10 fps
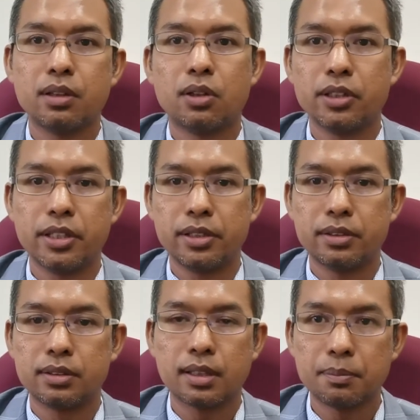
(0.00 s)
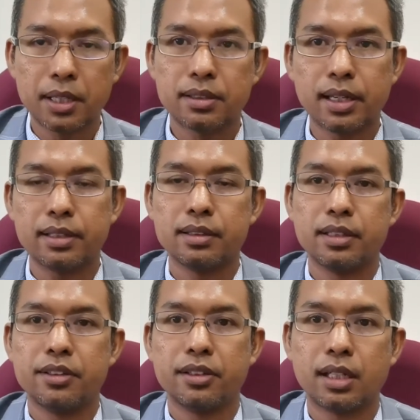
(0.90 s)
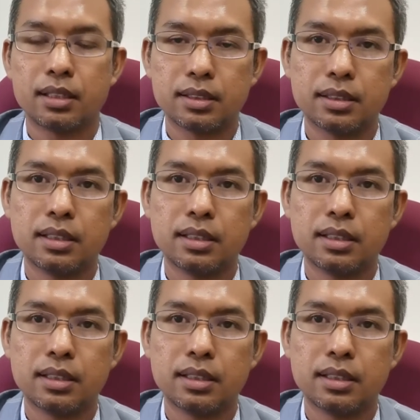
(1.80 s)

or in Baghdad in Iraq.